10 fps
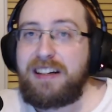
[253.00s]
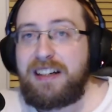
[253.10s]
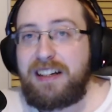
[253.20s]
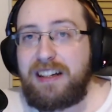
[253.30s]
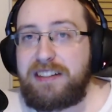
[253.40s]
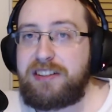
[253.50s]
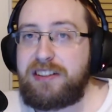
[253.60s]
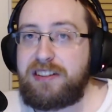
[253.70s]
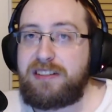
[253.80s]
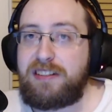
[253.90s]

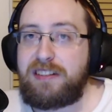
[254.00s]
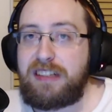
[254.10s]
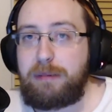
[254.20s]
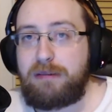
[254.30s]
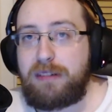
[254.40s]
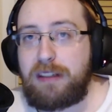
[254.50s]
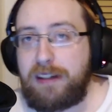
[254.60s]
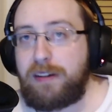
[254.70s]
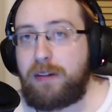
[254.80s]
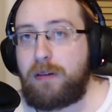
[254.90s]
It's going to be really
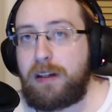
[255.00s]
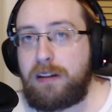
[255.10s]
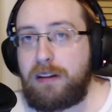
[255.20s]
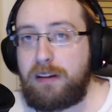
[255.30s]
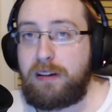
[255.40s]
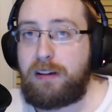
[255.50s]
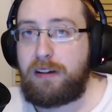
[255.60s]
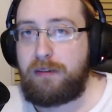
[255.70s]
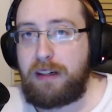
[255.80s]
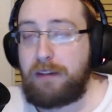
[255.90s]
annoying
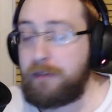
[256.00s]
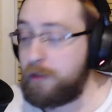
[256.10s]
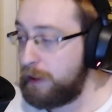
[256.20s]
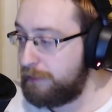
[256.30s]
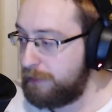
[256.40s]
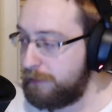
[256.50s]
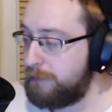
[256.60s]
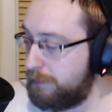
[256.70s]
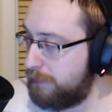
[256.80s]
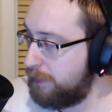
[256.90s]
if I have to wait for
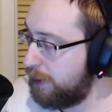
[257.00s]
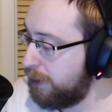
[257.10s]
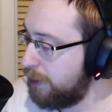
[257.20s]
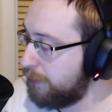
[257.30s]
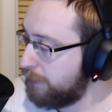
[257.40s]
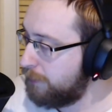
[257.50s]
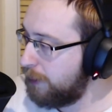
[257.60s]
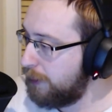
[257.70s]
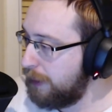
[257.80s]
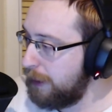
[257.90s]
another
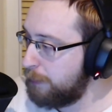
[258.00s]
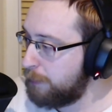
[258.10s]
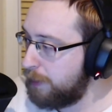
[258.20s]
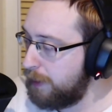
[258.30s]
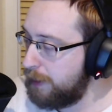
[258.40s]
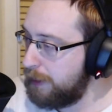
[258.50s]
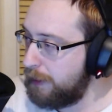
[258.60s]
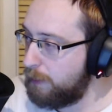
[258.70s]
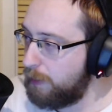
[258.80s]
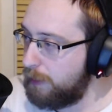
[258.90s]
game a
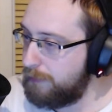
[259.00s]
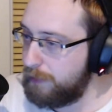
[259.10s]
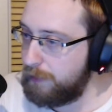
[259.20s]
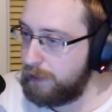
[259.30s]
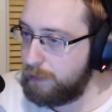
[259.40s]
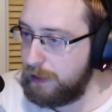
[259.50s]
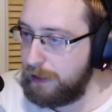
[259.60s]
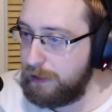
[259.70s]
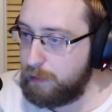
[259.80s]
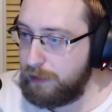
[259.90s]
year after it's
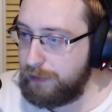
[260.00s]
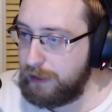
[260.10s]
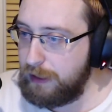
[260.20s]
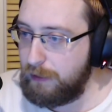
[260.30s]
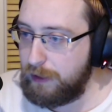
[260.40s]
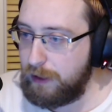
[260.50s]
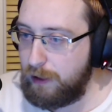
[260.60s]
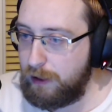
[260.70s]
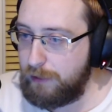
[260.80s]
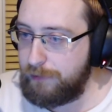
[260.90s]
released, or even a year and a
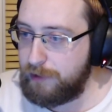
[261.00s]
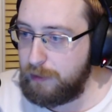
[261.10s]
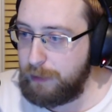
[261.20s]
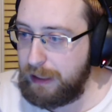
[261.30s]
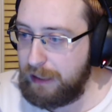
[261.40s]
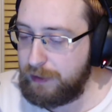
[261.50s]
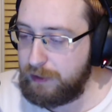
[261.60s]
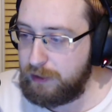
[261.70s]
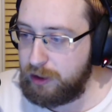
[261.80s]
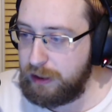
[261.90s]
half, just to have a
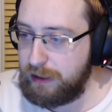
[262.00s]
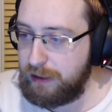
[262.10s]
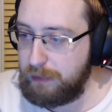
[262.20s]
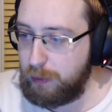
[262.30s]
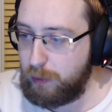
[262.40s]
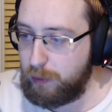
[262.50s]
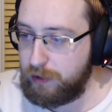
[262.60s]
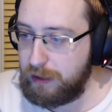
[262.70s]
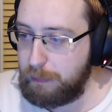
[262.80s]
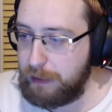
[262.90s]
shitty port
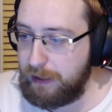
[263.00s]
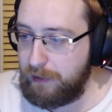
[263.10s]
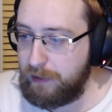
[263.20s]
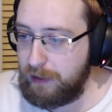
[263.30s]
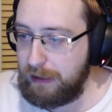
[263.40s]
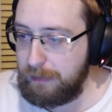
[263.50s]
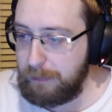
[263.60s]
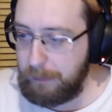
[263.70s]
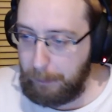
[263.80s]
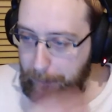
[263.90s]
on the PC.
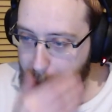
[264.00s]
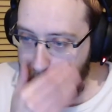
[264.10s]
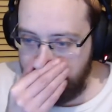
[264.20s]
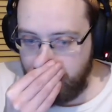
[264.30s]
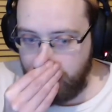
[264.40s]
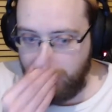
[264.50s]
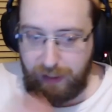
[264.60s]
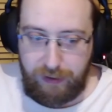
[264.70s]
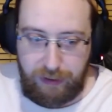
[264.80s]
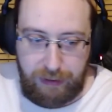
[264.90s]

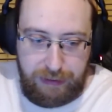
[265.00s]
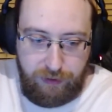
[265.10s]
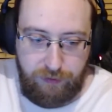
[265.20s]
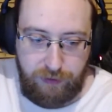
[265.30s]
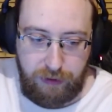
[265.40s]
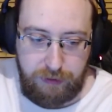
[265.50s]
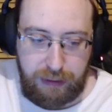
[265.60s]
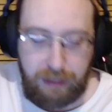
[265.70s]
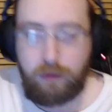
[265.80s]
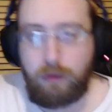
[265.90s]
Yeah, that's fun.
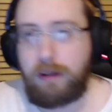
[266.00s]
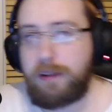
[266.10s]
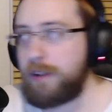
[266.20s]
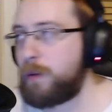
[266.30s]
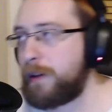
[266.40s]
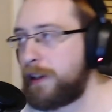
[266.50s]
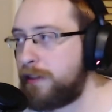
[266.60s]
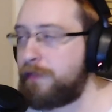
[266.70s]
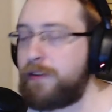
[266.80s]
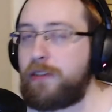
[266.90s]
That's
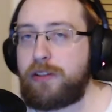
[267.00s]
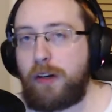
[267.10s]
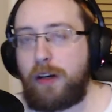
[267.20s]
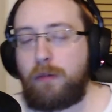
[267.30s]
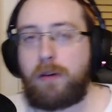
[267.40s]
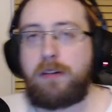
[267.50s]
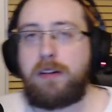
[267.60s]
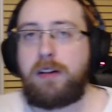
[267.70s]
the future I want.